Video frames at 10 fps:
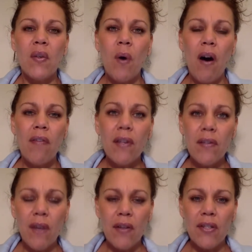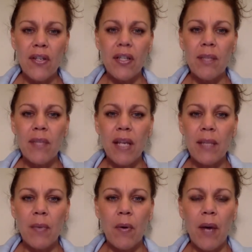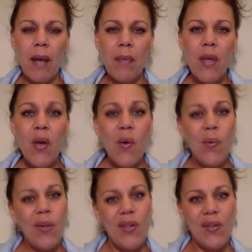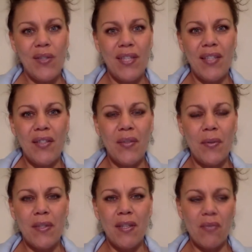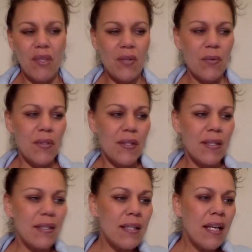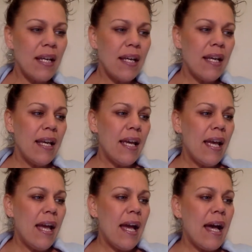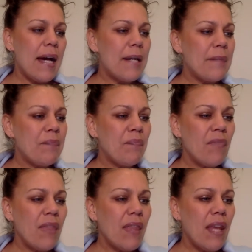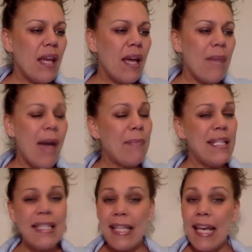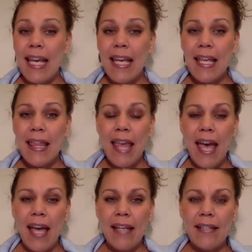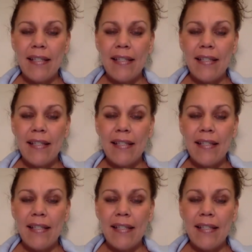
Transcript: who offer the Volunteer Income Tax Program will use these tools and resources. I'm happy to say that